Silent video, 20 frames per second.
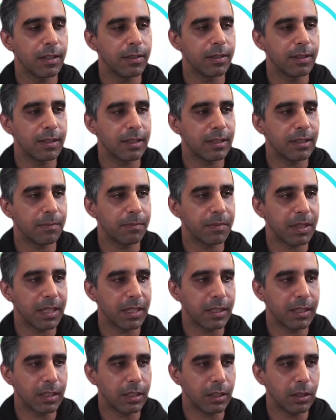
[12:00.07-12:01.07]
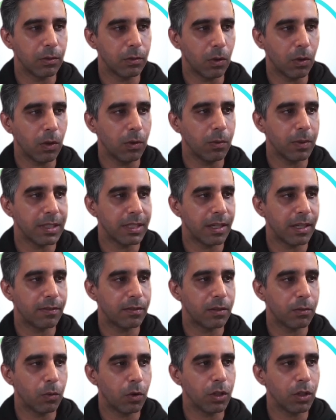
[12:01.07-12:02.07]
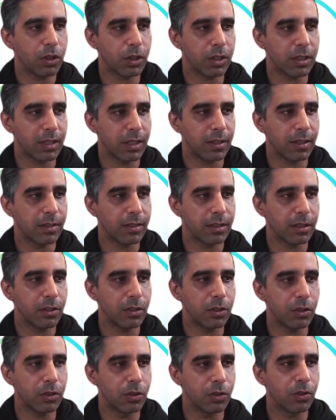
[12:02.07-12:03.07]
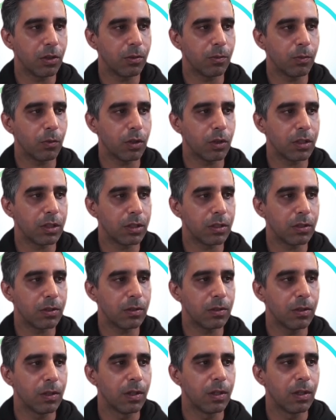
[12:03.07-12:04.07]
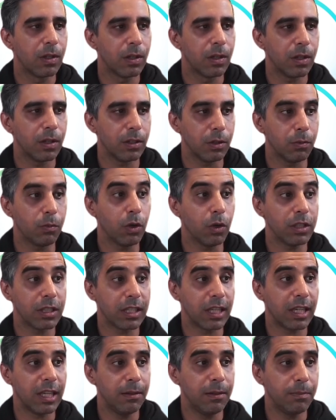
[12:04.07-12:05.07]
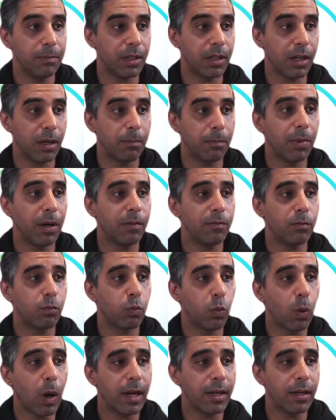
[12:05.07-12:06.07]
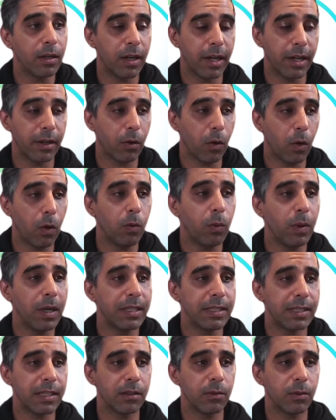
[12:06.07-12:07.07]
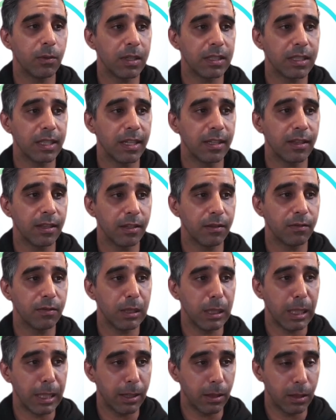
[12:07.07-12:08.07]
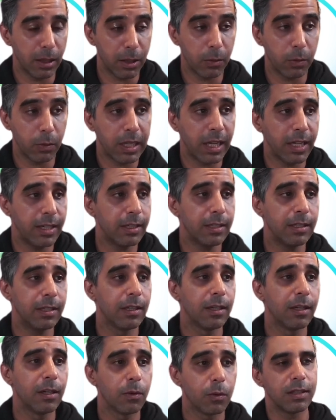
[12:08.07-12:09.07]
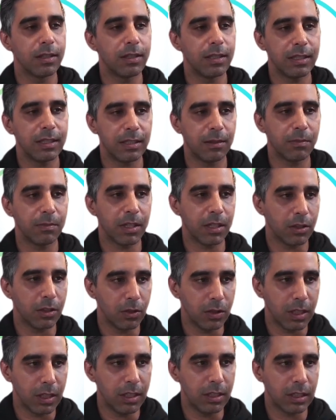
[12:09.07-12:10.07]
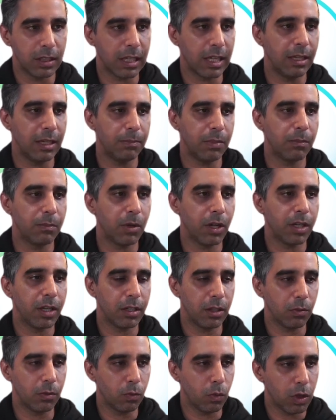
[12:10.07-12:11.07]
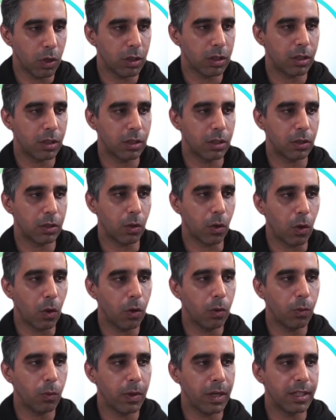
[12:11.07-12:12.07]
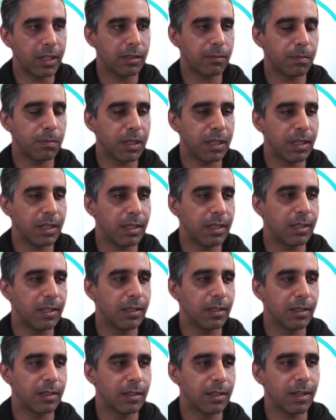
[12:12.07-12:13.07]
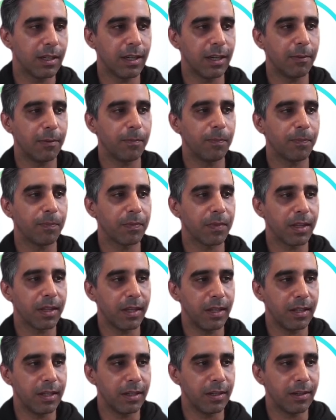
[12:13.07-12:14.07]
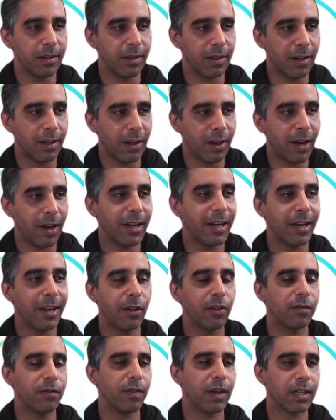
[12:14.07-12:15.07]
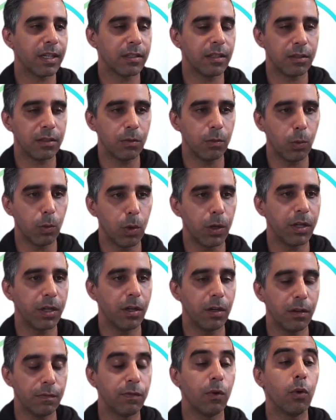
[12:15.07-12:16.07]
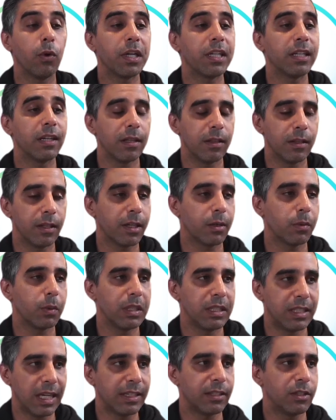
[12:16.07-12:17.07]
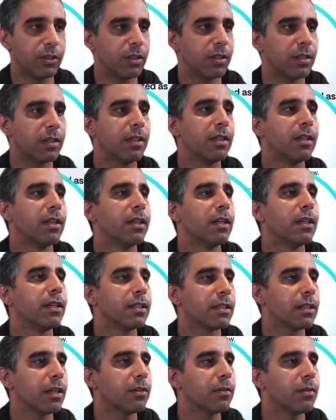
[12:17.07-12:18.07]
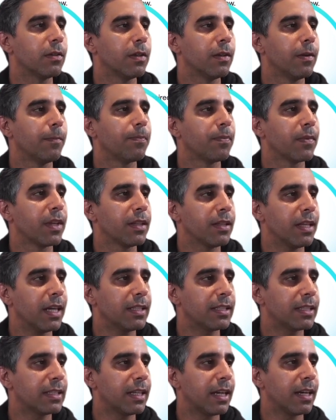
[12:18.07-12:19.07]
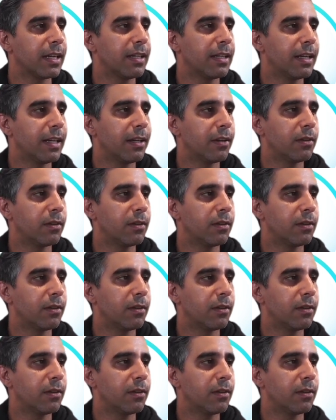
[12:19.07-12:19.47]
this is something you always have to watch. It tells you you do not want to, you want to keep it above 1 at always, otherwise you get liquidated. This is something you need to keep in mind. You want to always be in a higher health factor to avoid liquidation. So that's done. Now,